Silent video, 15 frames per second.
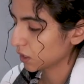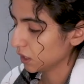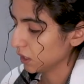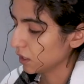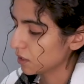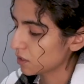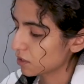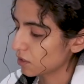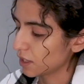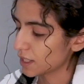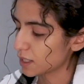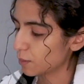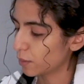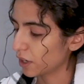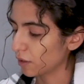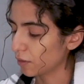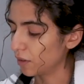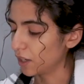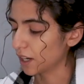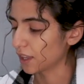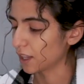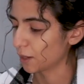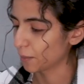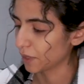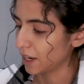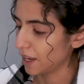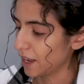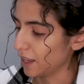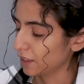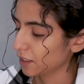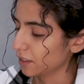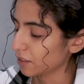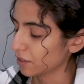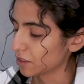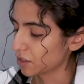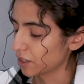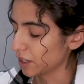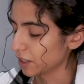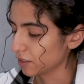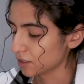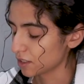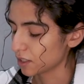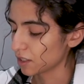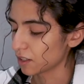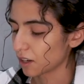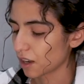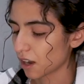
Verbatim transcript: Okay, so that's part one, and then I'm gonna add the little triangles here.